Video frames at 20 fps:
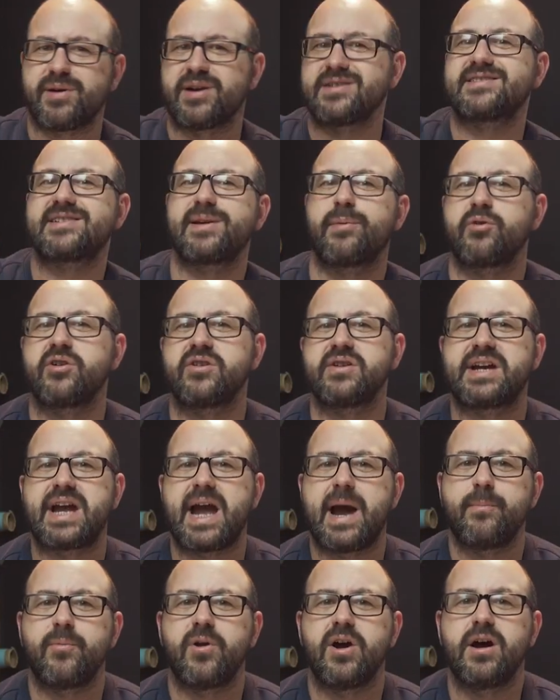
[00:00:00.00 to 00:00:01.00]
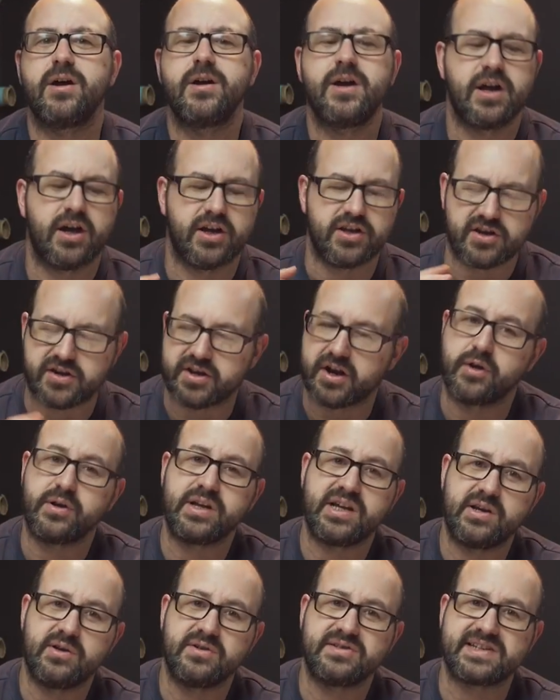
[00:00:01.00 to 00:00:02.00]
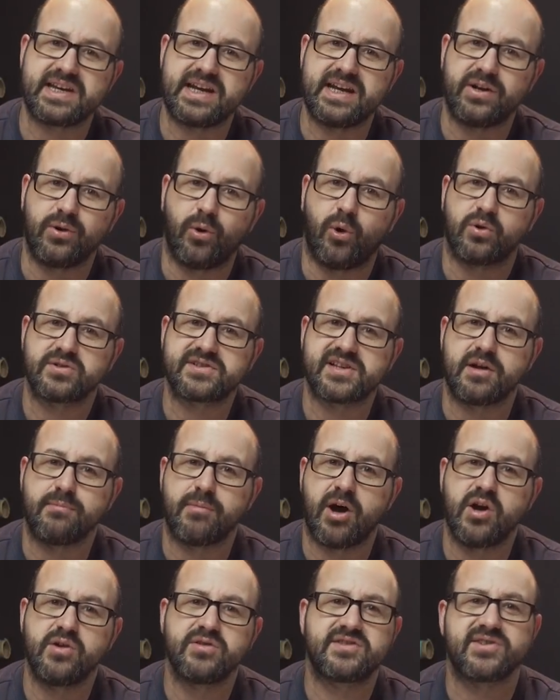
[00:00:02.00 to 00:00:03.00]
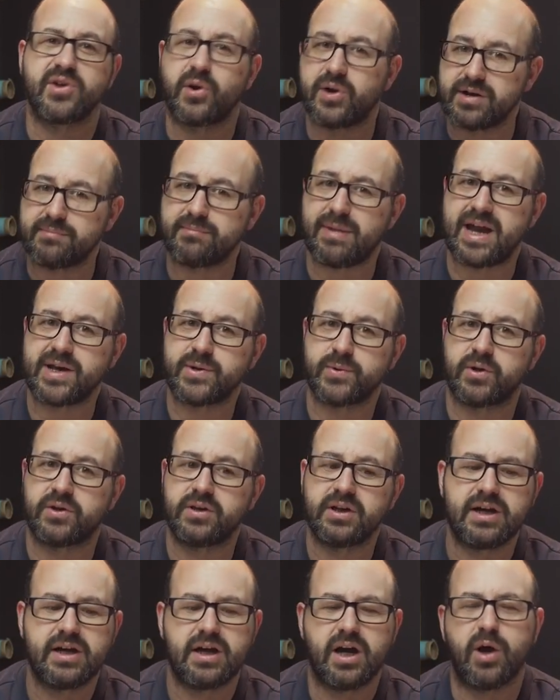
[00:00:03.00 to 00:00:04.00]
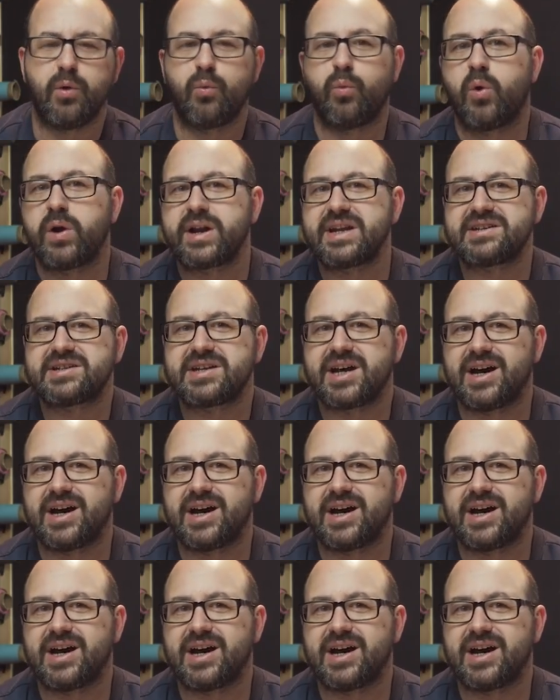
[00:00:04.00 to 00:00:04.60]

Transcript: a button somewhere on your camera. You can only use it in auto modes, not in manual. And what it